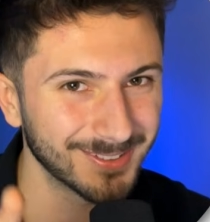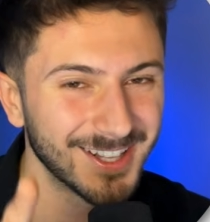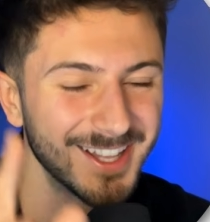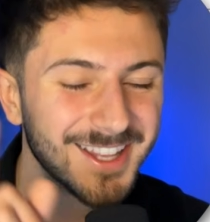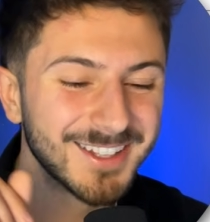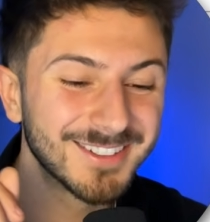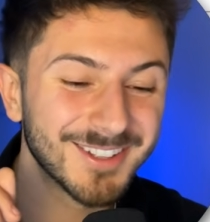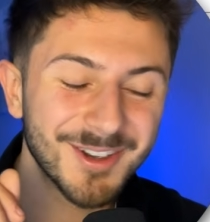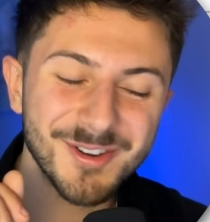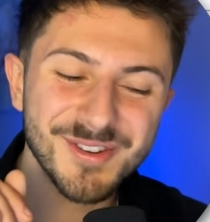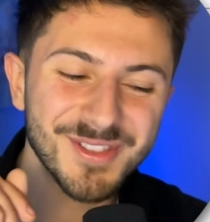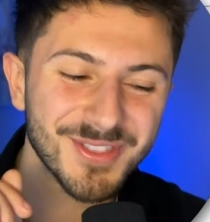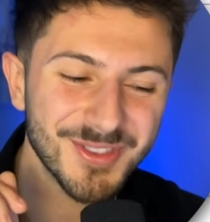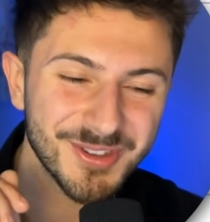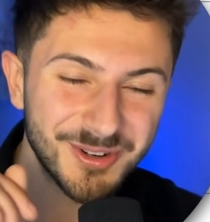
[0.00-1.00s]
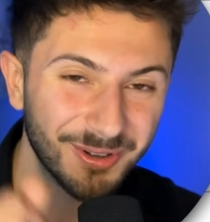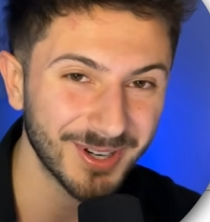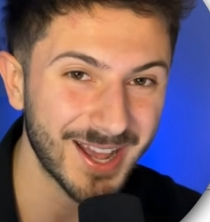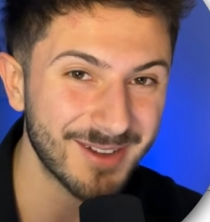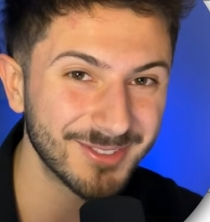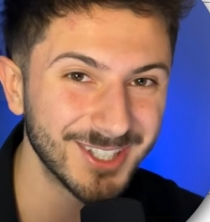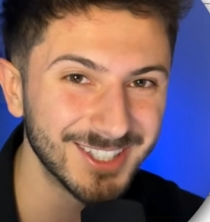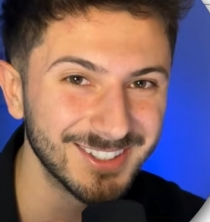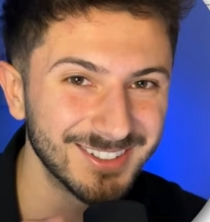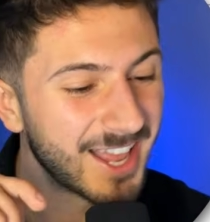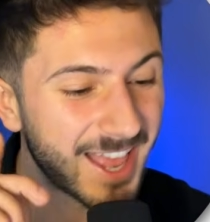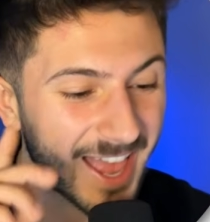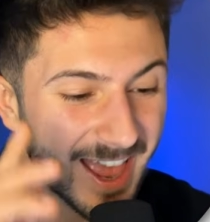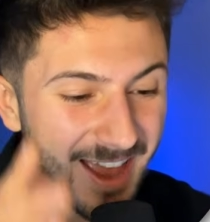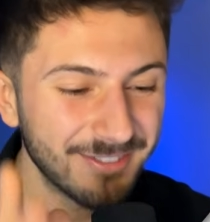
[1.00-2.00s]
So you know what that means?
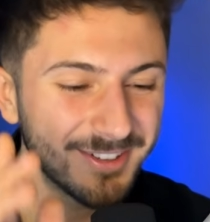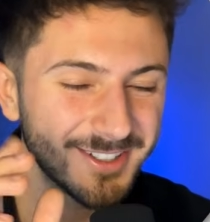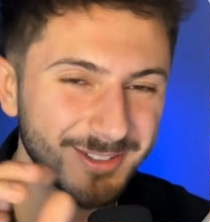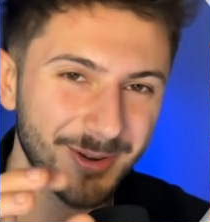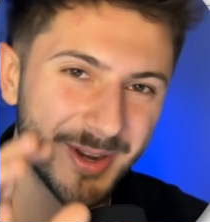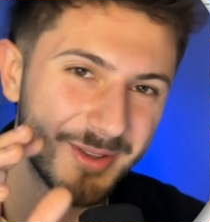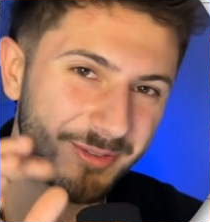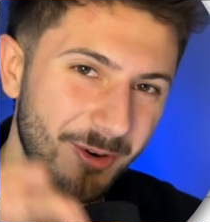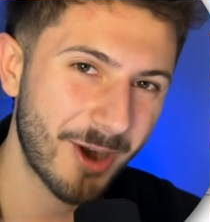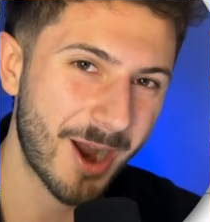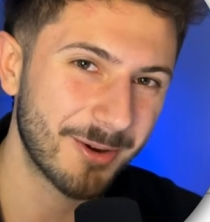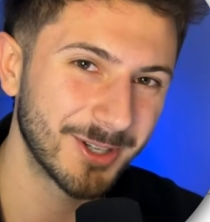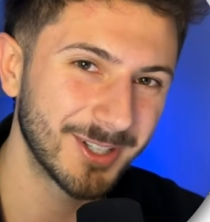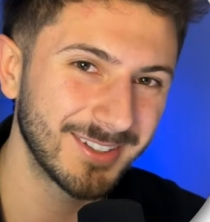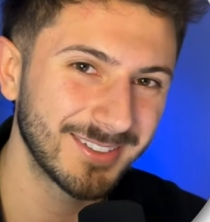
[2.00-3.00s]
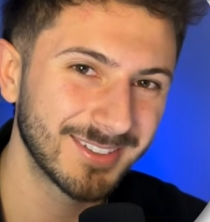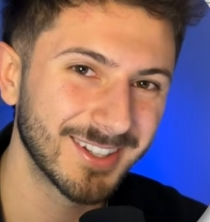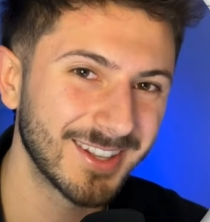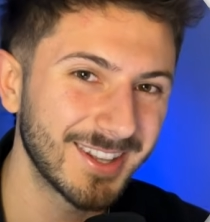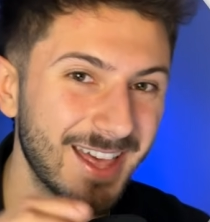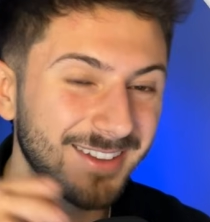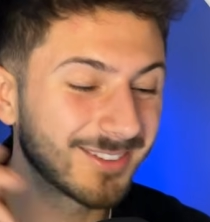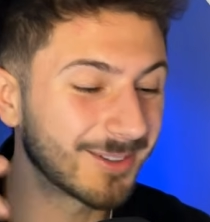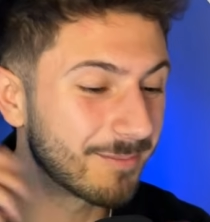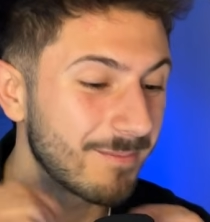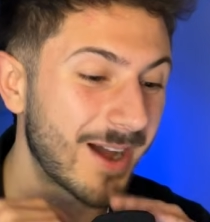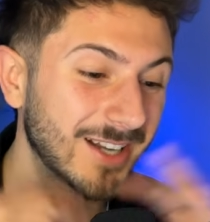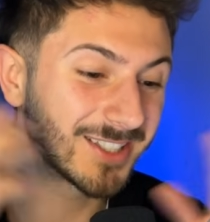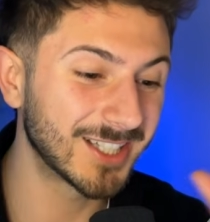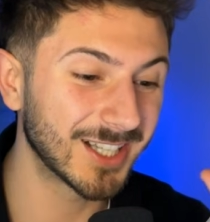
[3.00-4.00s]
Every 24 hours, there's a
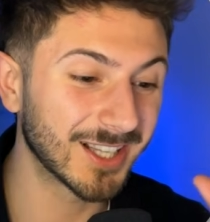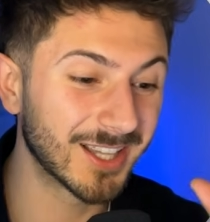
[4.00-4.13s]
magic